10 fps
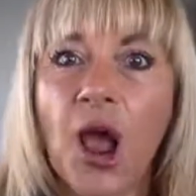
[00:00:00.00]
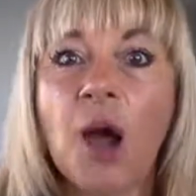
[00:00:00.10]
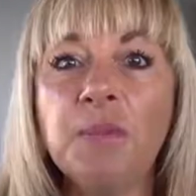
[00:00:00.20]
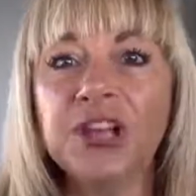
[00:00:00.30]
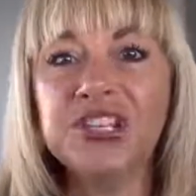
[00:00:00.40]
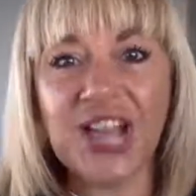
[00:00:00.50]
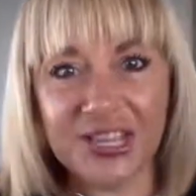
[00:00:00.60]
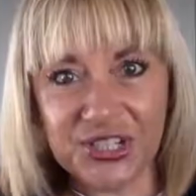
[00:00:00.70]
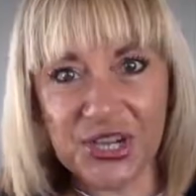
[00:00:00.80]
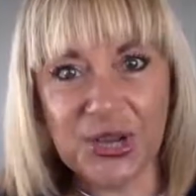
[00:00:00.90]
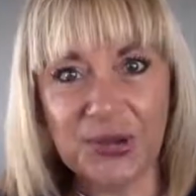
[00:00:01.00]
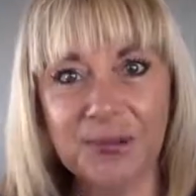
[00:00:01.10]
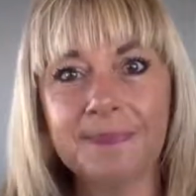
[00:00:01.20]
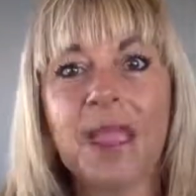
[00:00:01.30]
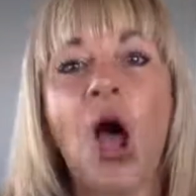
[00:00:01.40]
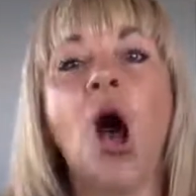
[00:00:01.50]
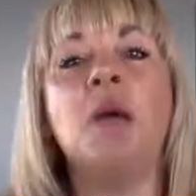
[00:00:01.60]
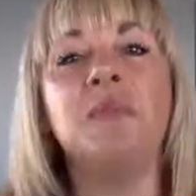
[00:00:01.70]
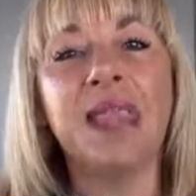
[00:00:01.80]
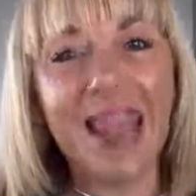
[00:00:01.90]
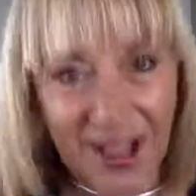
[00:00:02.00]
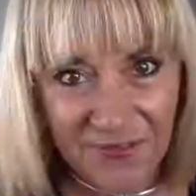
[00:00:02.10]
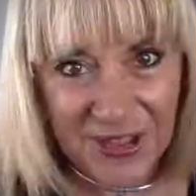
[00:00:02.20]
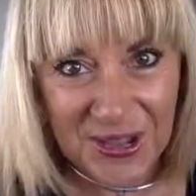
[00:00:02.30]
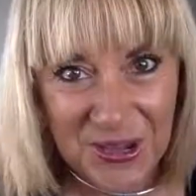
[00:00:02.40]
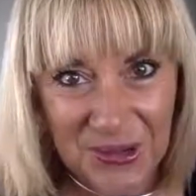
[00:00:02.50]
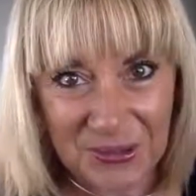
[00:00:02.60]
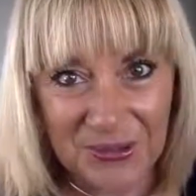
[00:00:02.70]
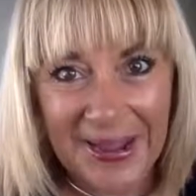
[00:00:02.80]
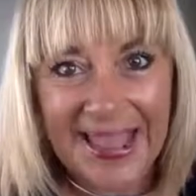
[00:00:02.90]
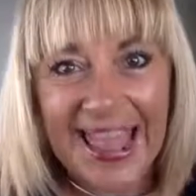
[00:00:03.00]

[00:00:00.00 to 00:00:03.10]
I'm not judging you. I'm loving you.